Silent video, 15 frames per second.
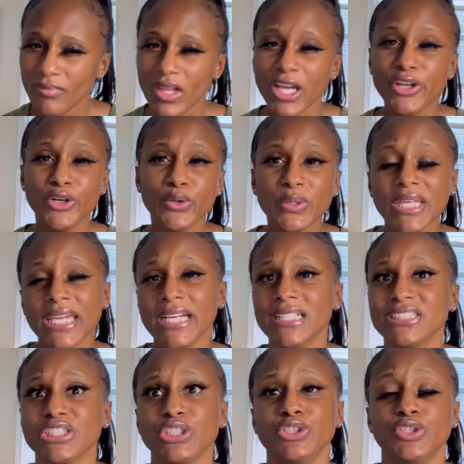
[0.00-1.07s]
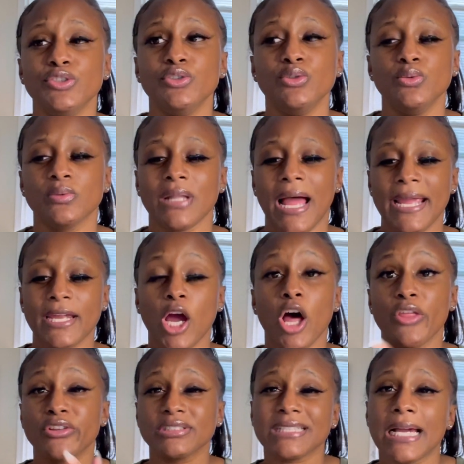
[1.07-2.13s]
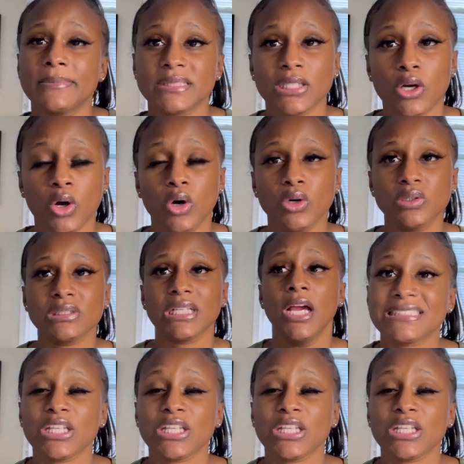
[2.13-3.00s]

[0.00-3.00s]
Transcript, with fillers: new year to do like other types of goals.